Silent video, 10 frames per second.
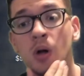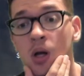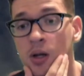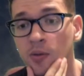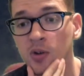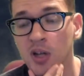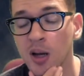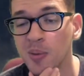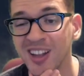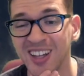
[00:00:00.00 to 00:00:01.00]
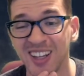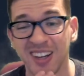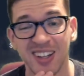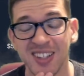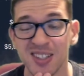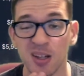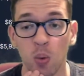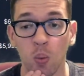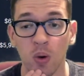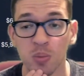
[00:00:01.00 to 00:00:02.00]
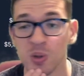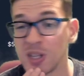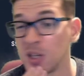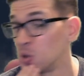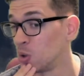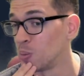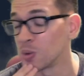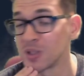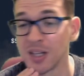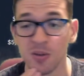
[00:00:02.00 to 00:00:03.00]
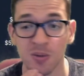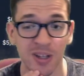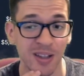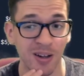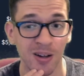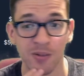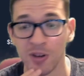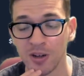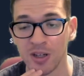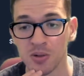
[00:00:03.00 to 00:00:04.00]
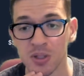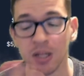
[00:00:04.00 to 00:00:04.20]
If you're talking about like an instant 1%, 2% right there, very interesting.